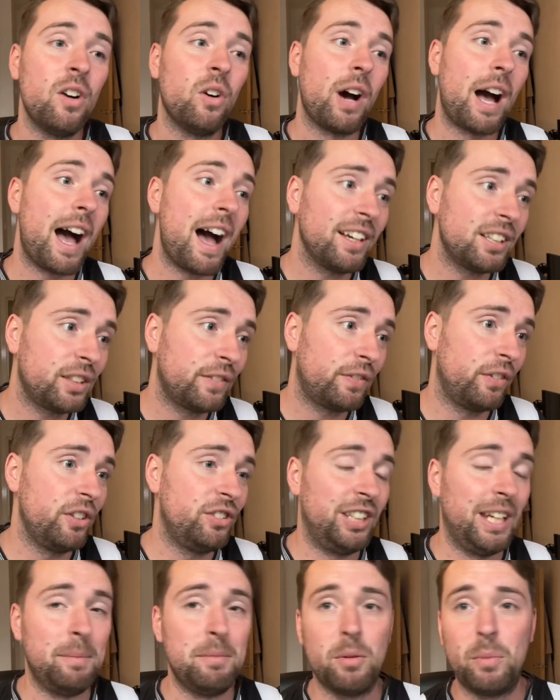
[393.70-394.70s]
ask for a
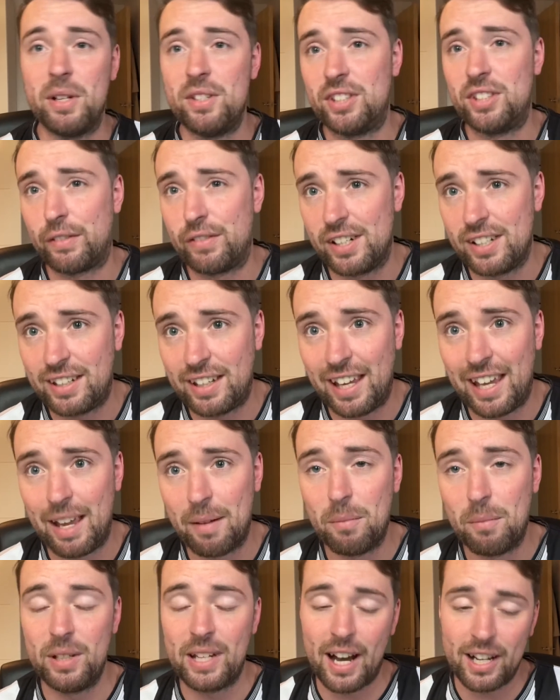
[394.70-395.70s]
team that wins every
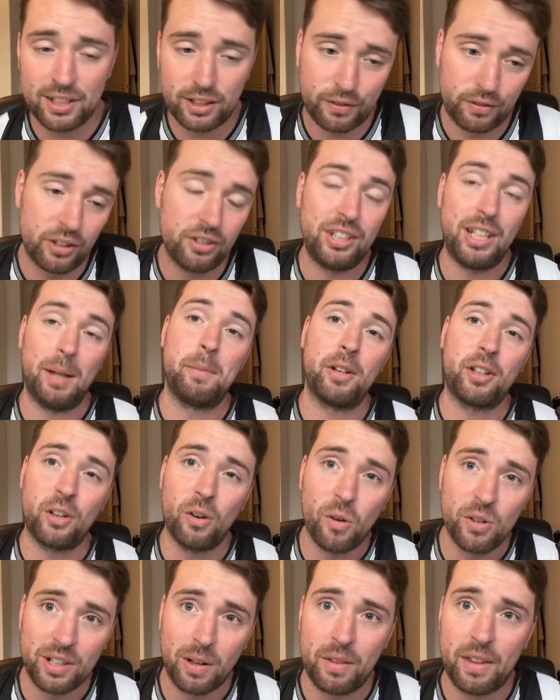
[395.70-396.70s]
game. We ask for a team that
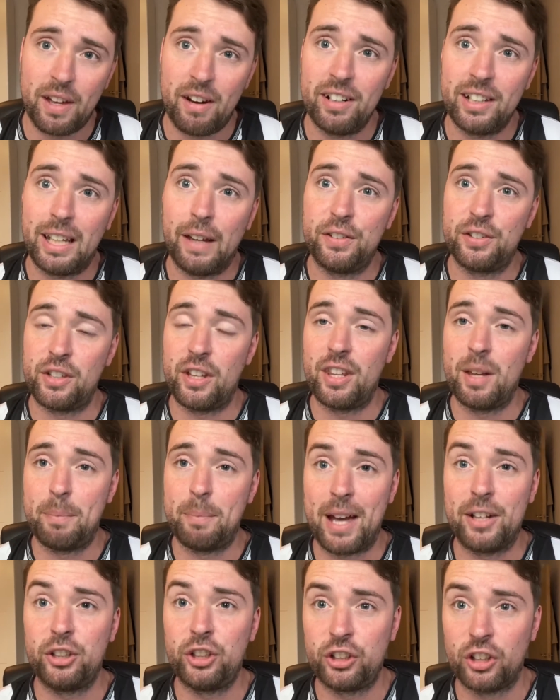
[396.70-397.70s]
goes out there and gives it the
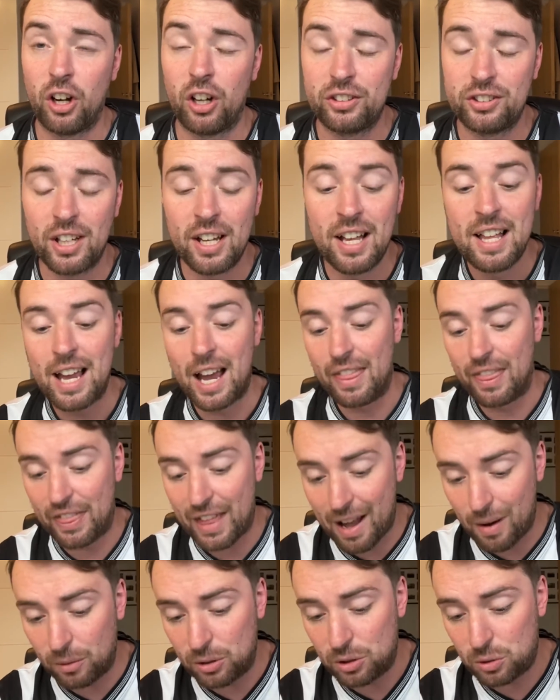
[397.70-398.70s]
best shot. And
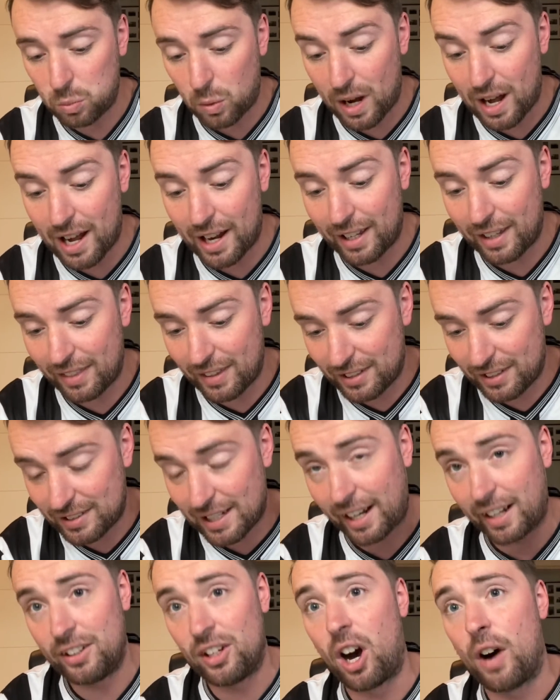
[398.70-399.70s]
that was why the
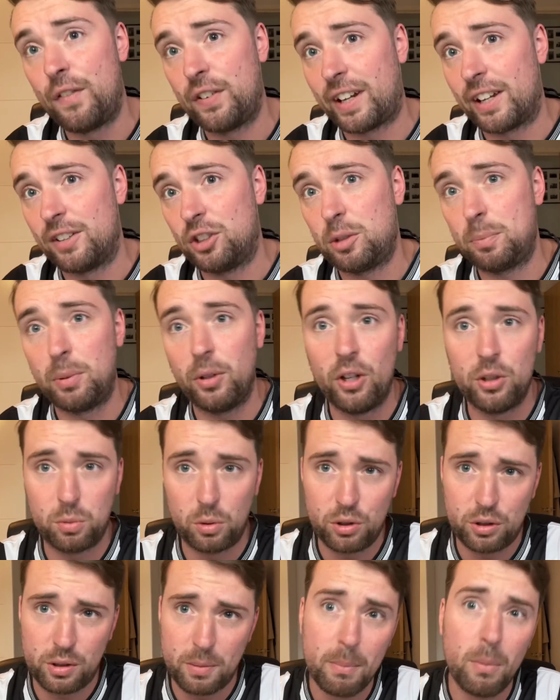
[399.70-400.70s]
second half against Spurs
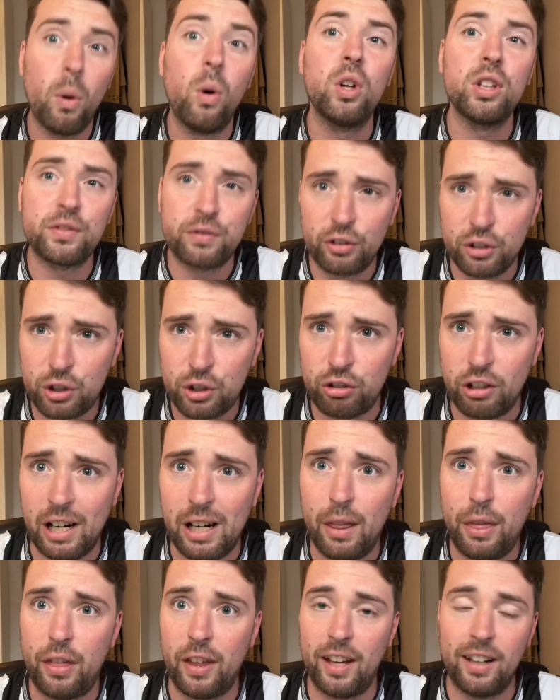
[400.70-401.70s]
was the most
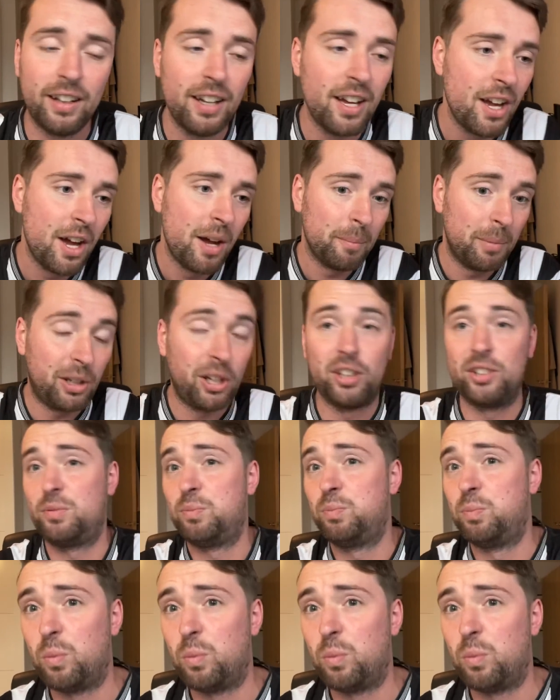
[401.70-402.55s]
frustrating thing, because